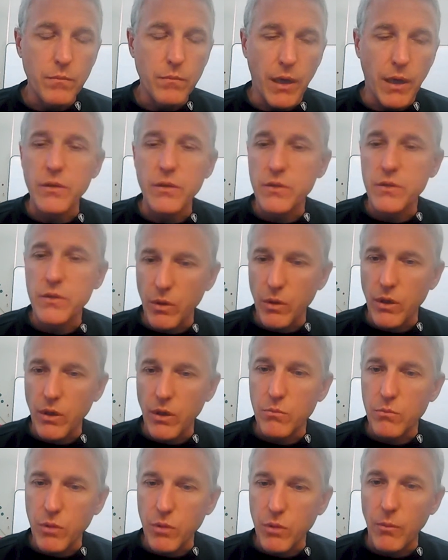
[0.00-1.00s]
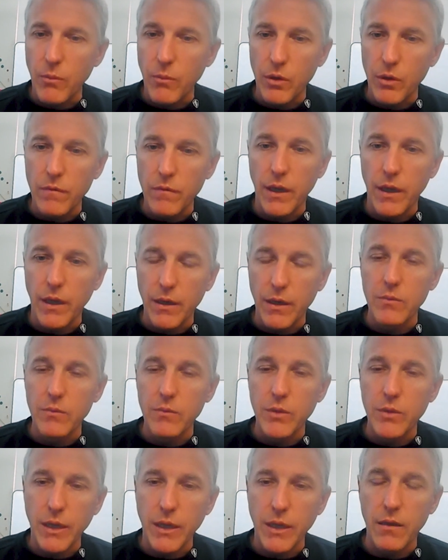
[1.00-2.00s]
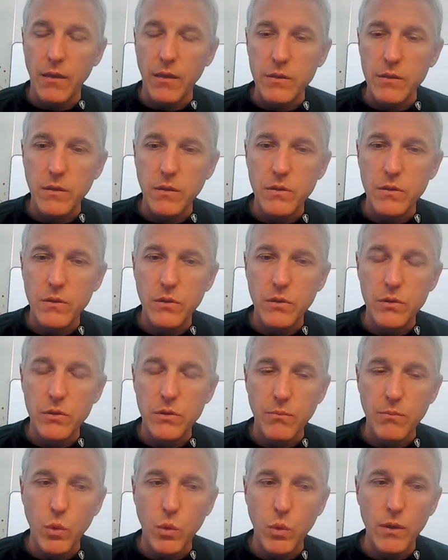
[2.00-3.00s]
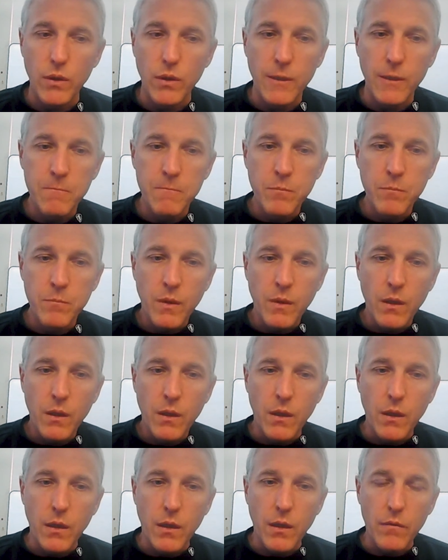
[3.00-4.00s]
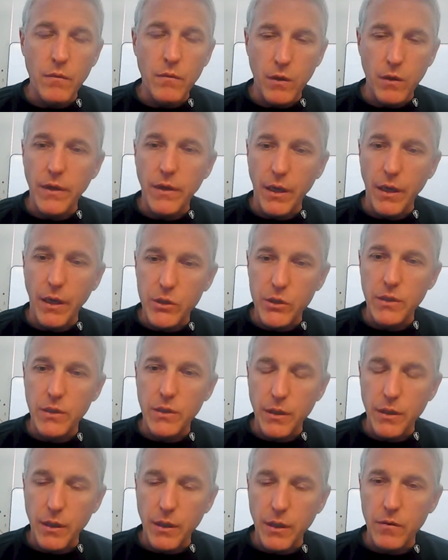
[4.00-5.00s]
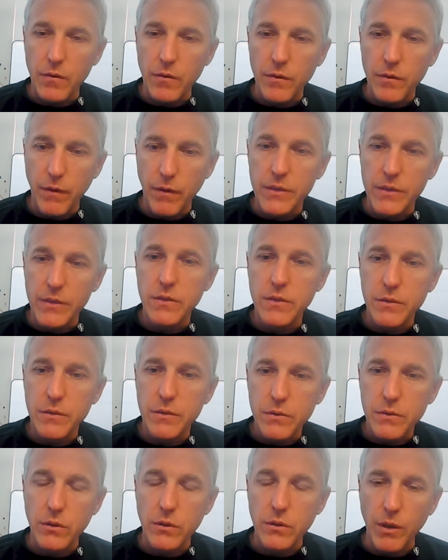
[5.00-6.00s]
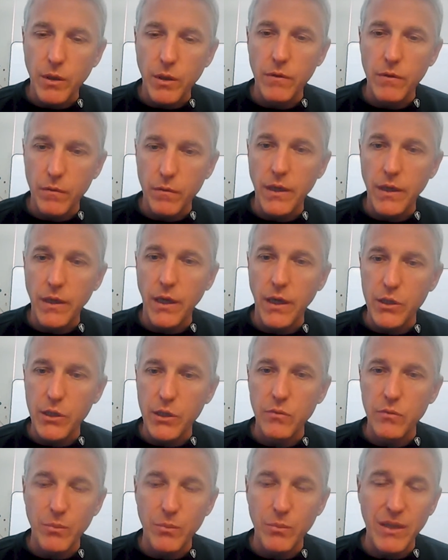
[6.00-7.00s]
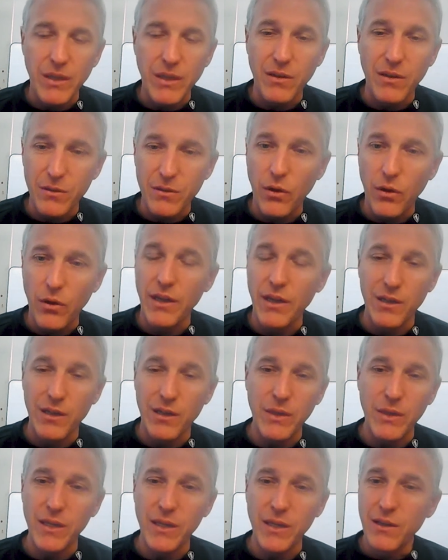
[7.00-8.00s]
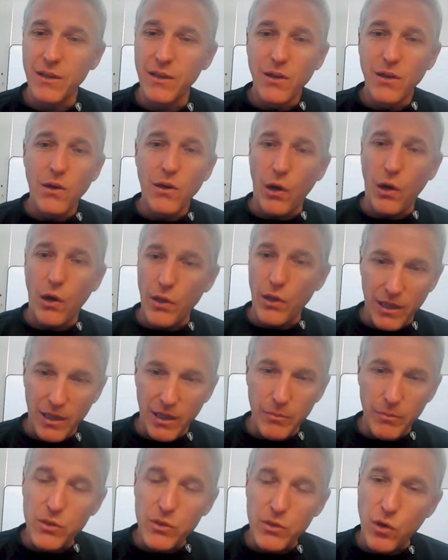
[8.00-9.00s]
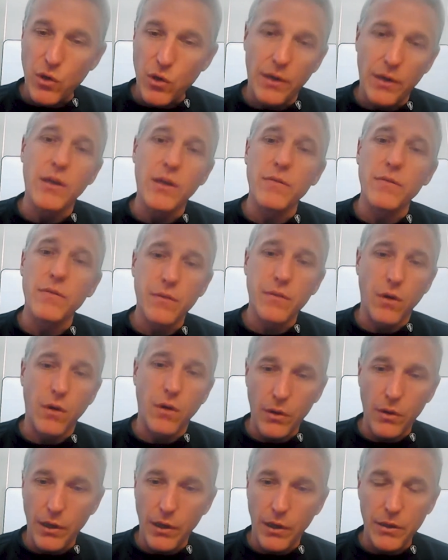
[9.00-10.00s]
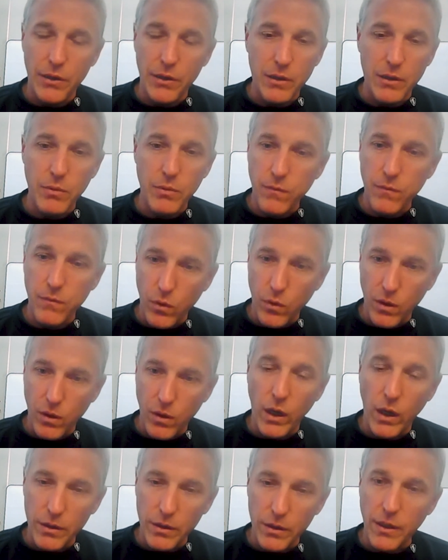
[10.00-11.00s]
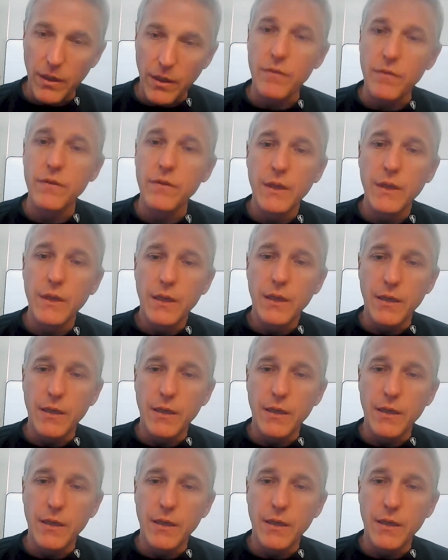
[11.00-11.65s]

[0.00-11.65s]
modeling and simulation, primarily finite element analysis, to support verification of devices. So by verification, we mean, are they going to be strong enough? Are they going to perform well enough?